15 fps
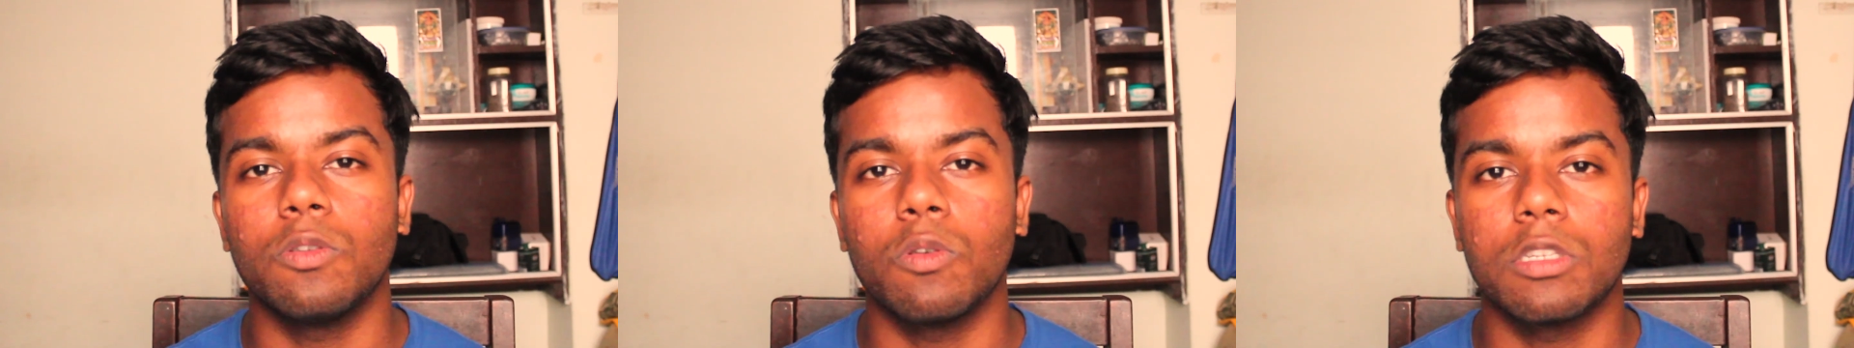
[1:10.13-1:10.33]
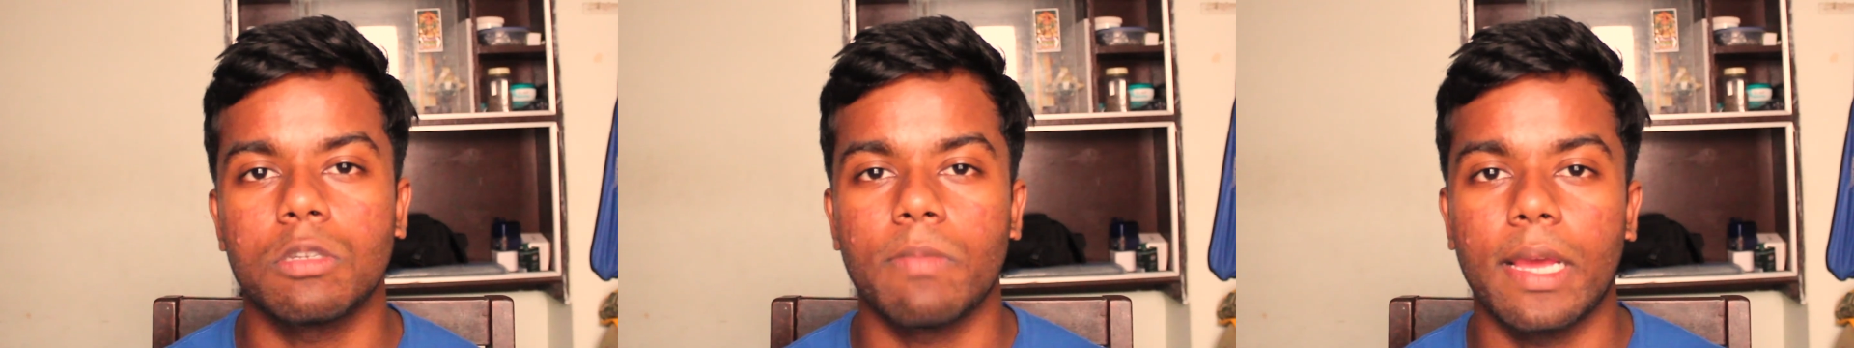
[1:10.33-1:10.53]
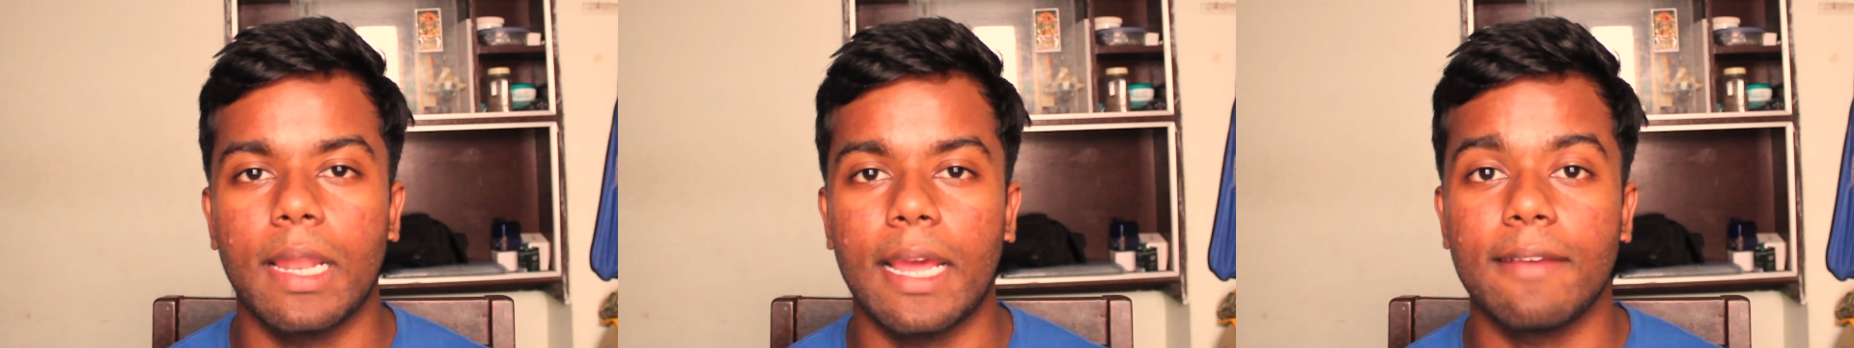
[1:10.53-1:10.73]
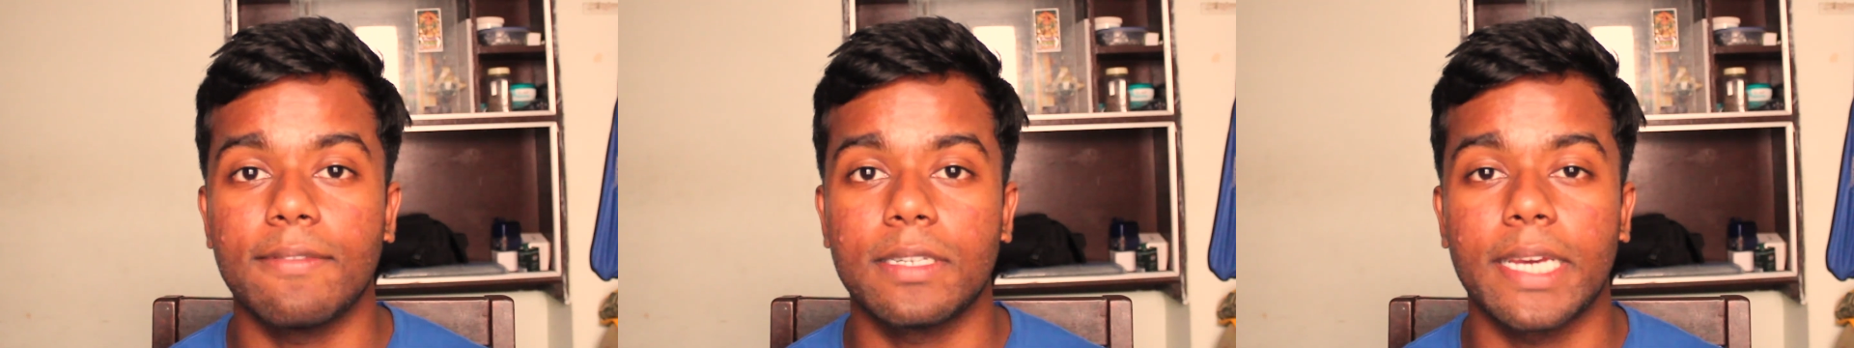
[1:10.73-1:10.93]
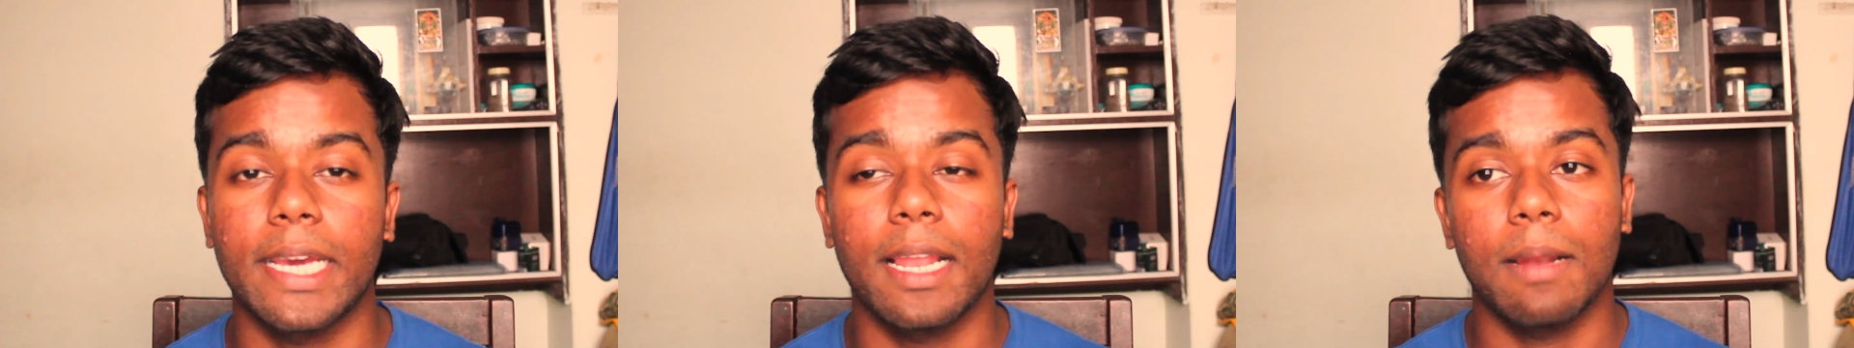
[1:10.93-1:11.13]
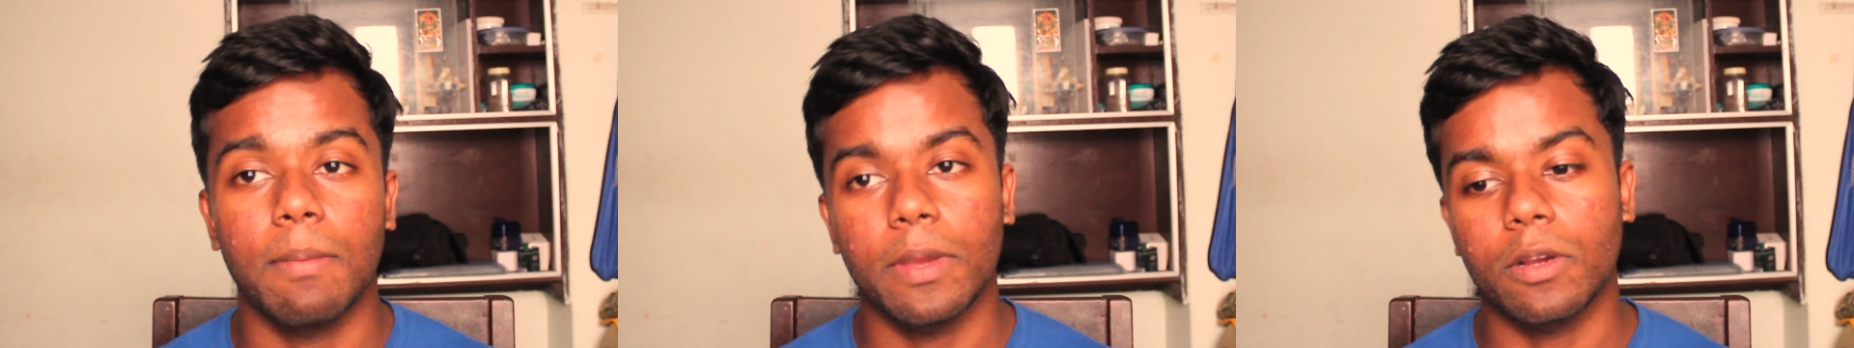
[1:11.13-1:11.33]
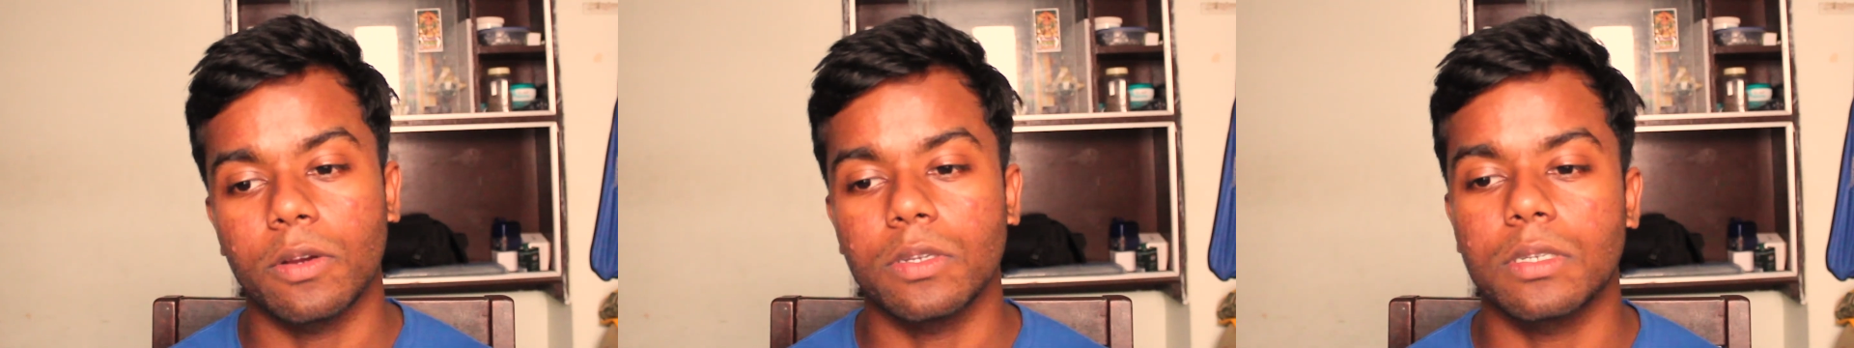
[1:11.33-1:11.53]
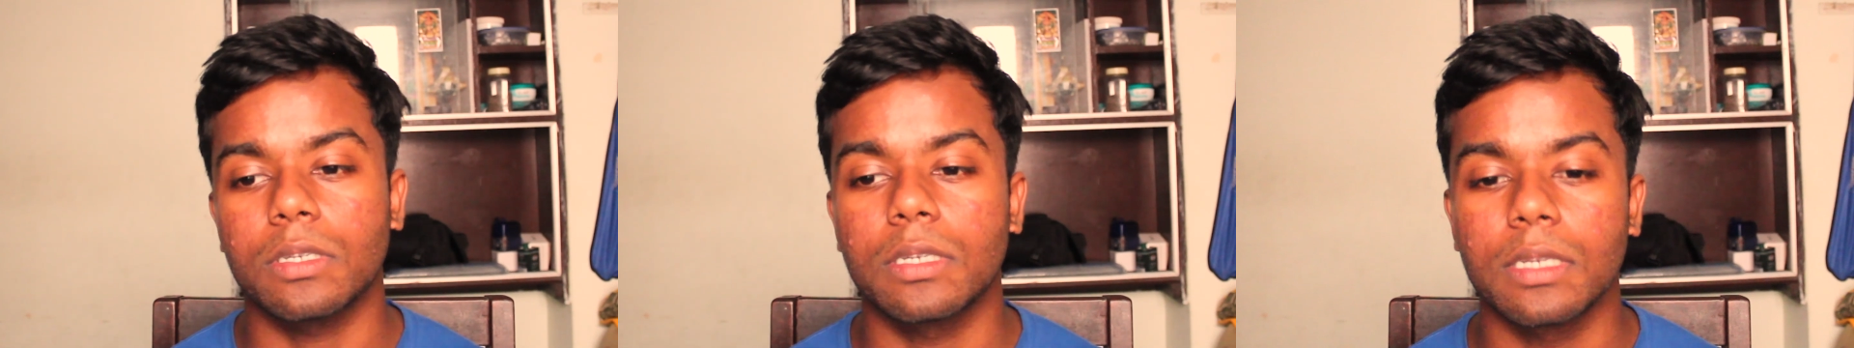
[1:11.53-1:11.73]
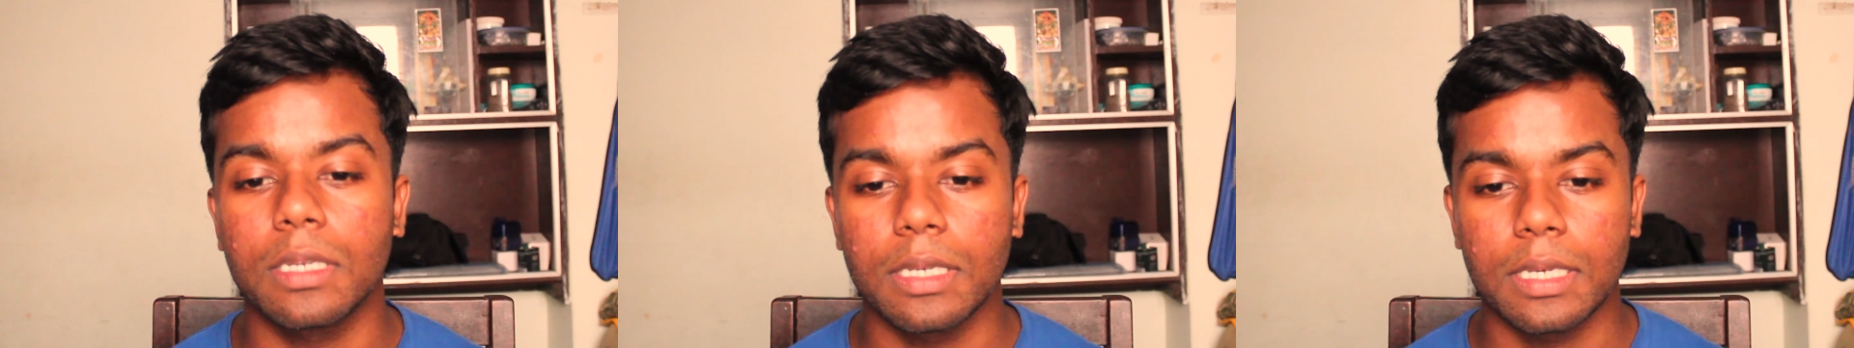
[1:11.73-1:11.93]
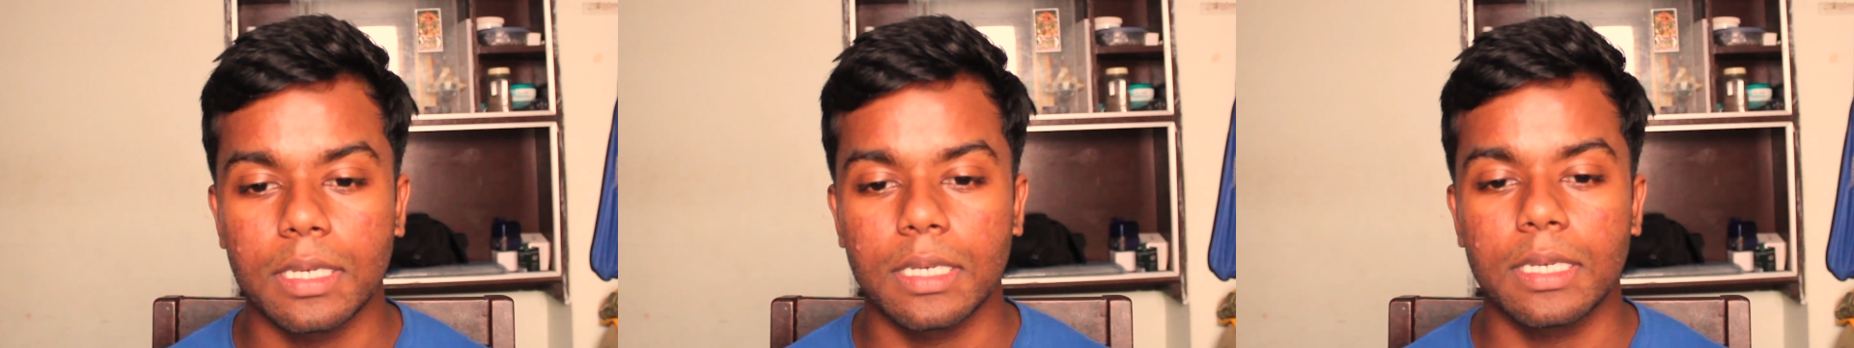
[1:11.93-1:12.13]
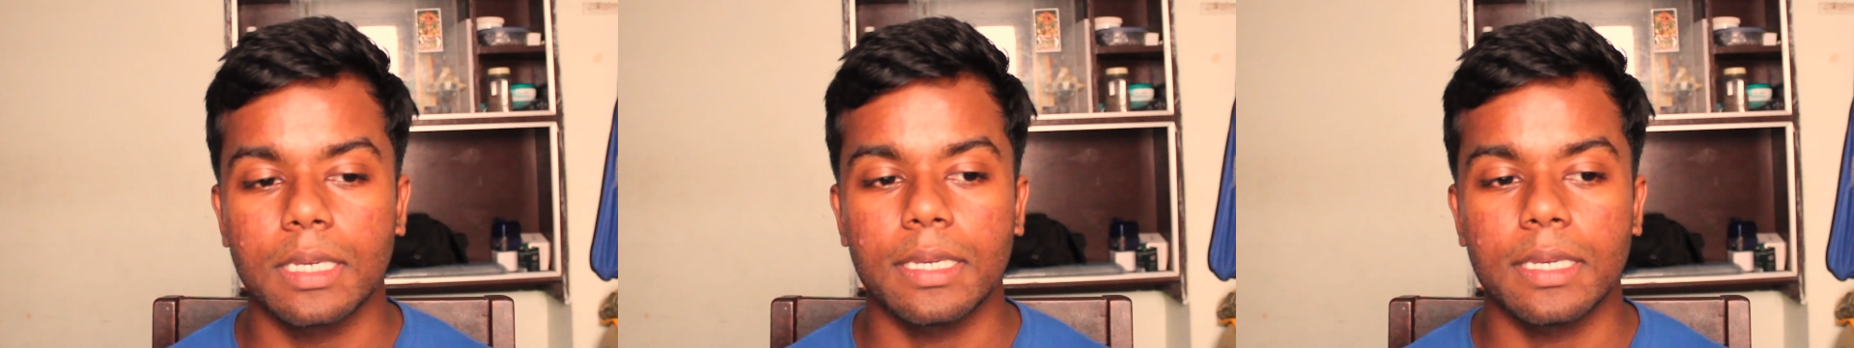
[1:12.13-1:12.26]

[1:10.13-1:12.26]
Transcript: suits my lifestyle because